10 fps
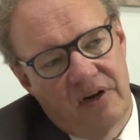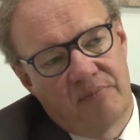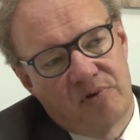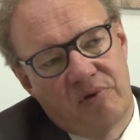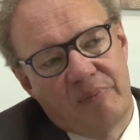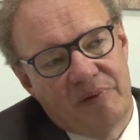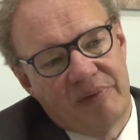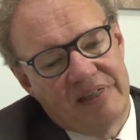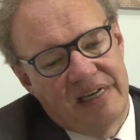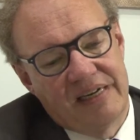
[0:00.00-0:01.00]
comes to
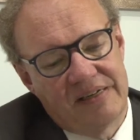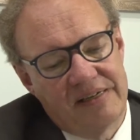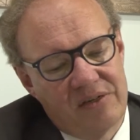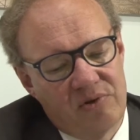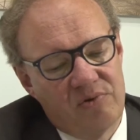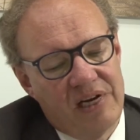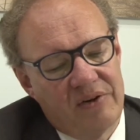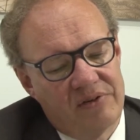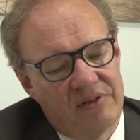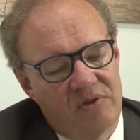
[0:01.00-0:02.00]
implementation in
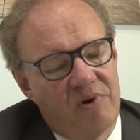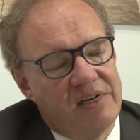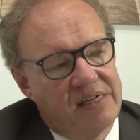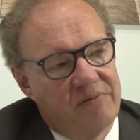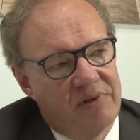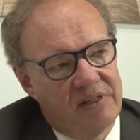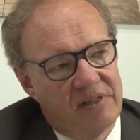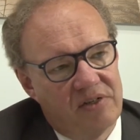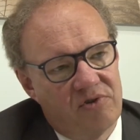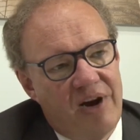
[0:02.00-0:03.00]
2020, which
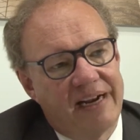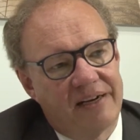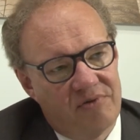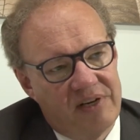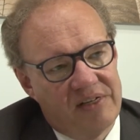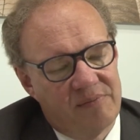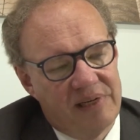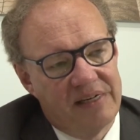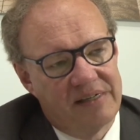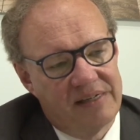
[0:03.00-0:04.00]
is track and
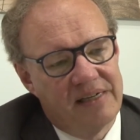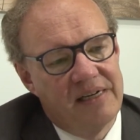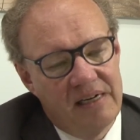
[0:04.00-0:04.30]
traceability,